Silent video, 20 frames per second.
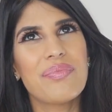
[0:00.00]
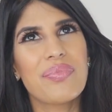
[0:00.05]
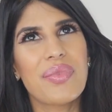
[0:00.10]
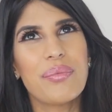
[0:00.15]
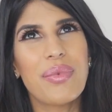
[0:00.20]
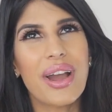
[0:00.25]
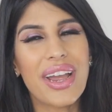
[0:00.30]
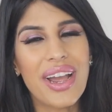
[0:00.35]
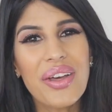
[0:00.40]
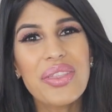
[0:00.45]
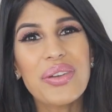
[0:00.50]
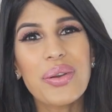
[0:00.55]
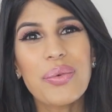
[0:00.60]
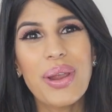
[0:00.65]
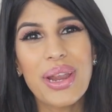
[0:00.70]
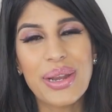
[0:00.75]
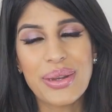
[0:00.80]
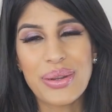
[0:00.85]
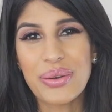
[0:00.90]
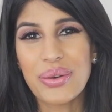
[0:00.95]
my other
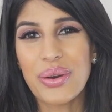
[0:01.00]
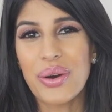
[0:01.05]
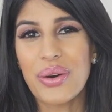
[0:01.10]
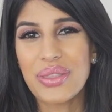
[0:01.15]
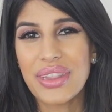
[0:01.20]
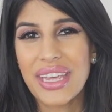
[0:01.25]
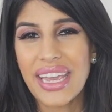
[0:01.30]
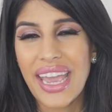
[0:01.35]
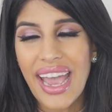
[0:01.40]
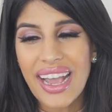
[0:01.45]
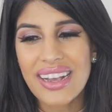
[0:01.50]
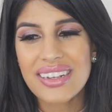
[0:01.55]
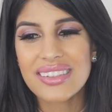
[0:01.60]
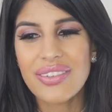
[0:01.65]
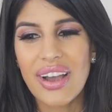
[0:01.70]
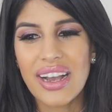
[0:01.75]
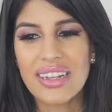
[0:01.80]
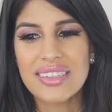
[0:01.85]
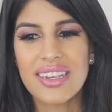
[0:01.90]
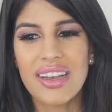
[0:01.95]
opinion on the X
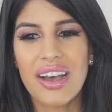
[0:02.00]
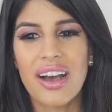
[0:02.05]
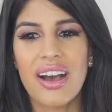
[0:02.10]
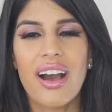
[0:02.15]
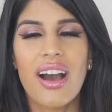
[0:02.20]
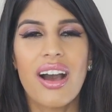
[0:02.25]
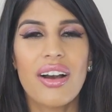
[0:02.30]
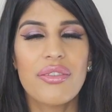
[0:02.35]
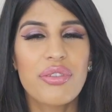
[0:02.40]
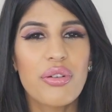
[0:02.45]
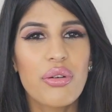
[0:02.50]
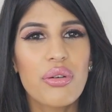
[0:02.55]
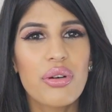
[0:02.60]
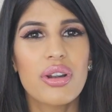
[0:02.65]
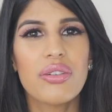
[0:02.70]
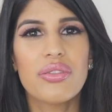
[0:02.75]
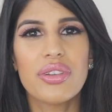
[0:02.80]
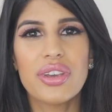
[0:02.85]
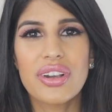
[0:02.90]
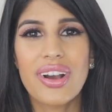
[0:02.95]
Factor, for all
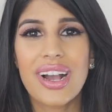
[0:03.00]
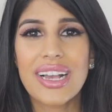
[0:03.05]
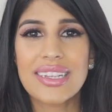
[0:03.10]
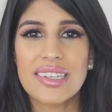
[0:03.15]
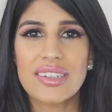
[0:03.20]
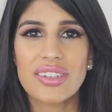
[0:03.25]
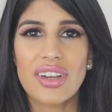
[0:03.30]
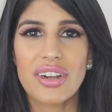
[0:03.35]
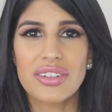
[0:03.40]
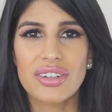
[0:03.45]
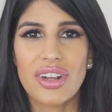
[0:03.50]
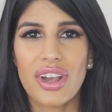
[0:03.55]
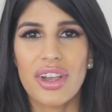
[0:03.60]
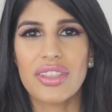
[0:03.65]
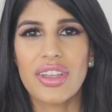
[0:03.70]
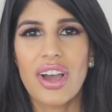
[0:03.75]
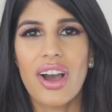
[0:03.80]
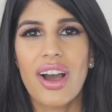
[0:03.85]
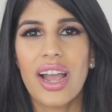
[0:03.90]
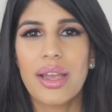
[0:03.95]
of you guys that don't know,
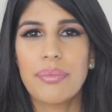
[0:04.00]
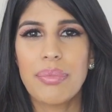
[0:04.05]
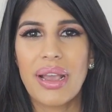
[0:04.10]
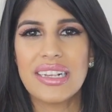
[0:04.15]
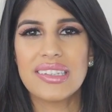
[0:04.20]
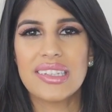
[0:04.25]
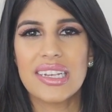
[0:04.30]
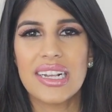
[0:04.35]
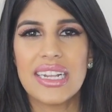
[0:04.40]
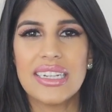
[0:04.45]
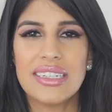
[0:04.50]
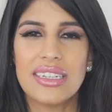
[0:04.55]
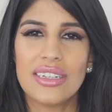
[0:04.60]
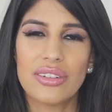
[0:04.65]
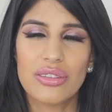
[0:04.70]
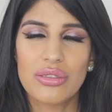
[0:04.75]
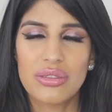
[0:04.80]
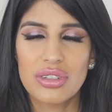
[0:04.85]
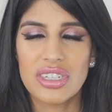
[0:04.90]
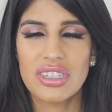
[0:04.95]
that I basically did
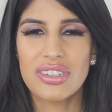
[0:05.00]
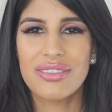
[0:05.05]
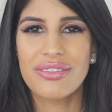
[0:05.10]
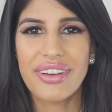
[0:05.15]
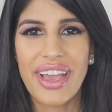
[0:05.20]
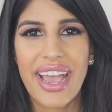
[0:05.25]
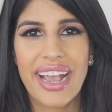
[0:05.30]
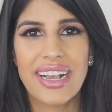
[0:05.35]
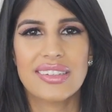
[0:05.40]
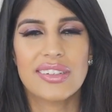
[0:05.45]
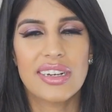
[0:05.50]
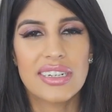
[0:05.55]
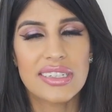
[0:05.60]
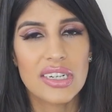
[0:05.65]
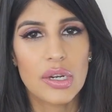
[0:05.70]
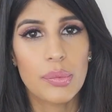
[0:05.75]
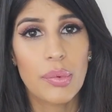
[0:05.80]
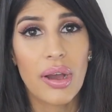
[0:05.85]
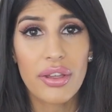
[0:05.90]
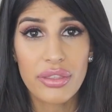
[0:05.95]
an audition for X
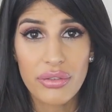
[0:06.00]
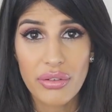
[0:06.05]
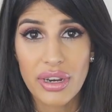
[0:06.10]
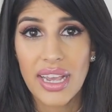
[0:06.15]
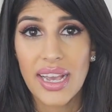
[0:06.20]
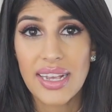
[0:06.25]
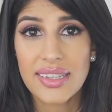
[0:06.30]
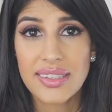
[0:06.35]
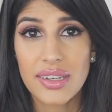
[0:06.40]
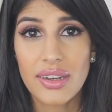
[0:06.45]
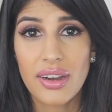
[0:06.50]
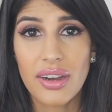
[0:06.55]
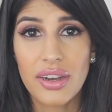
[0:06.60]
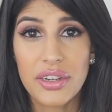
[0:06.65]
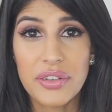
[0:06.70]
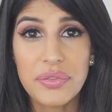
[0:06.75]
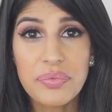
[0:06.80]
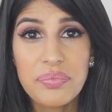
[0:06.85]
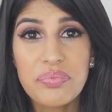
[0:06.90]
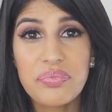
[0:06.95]
Factor about 3 years
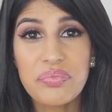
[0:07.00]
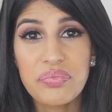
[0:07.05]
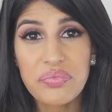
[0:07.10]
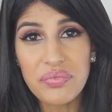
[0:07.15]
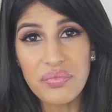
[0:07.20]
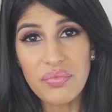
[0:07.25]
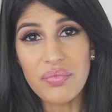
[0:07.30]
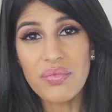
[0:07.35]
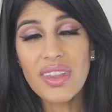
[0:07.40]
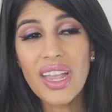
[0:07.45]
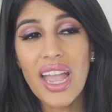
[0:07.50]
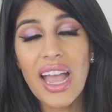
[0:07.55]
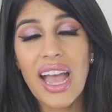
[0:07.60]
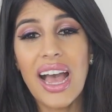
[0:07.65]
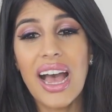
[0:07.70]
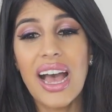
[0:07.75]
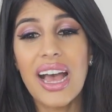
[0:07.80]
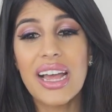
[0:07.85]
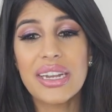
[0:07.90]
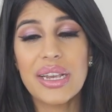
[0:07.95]
ago,
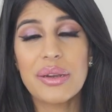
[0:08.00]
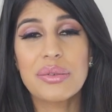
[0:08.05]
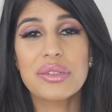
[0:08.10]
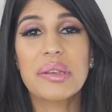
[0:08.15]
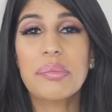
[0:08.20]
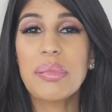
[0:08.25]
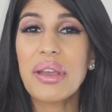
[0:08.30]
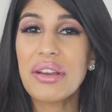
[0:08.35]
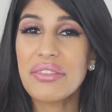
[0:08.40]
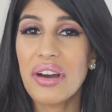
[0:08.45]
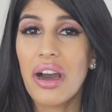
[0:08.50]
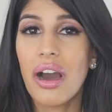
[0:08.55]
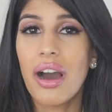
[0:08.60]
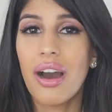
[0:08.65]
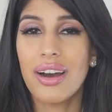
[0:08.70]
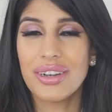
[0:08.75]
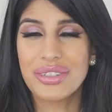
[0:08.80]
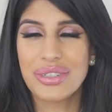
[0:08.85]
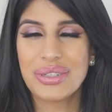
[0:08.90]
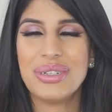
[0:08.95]
and it was a bit of a
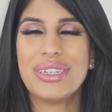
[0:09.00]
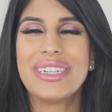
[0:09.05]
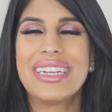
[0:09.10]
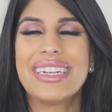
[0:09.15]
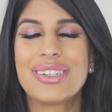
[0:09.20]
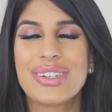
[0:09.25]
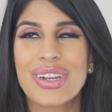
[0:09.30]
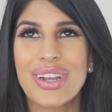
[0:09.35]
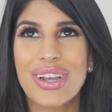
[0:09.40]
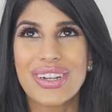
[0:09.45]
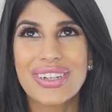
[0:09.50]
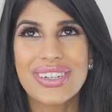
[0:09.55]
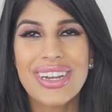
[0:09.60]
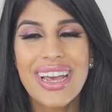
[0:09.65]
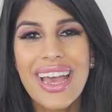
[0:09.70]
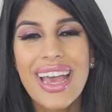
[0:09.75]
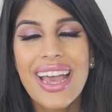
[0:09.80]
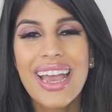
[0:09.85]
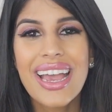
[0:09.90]
hard audition.